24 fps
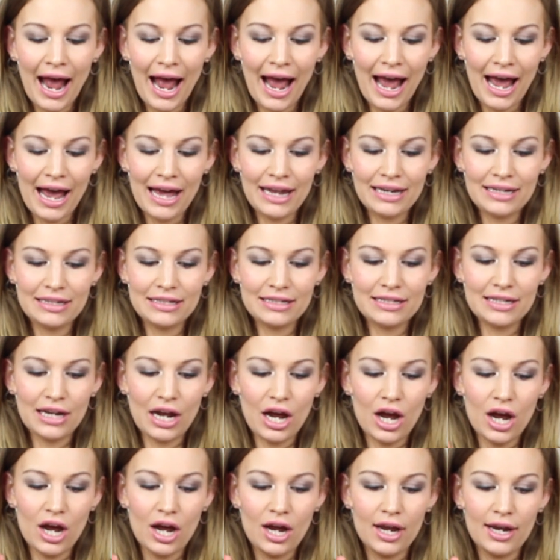And
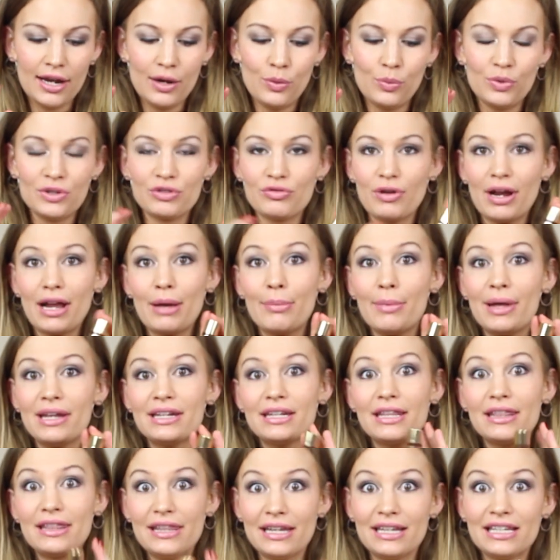I was
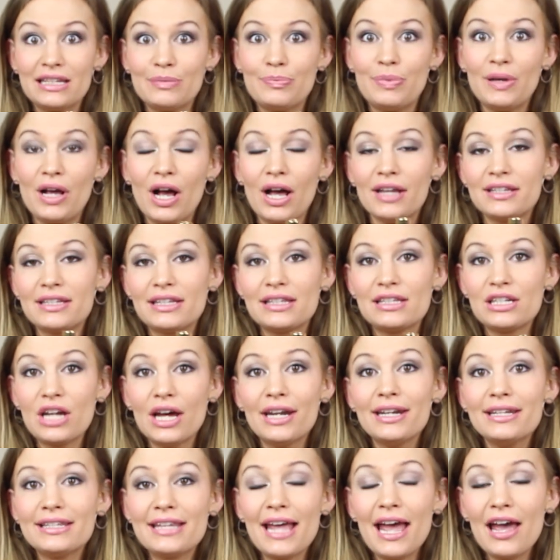recommended this because it's
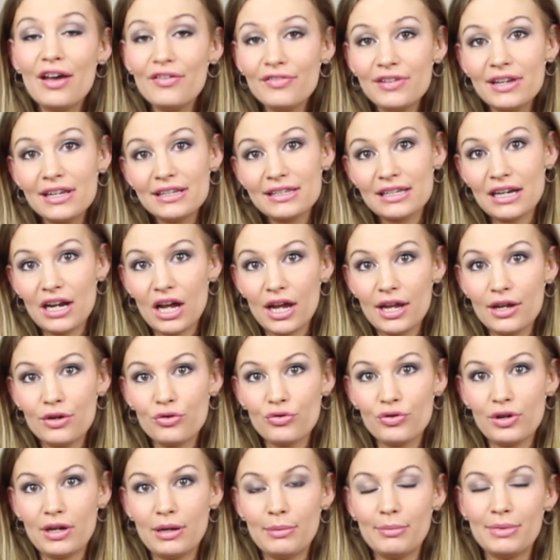not as heavy as an eye
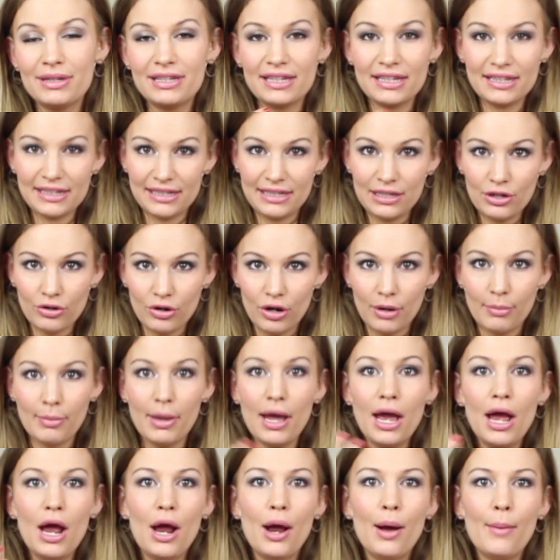cream, it's a serum,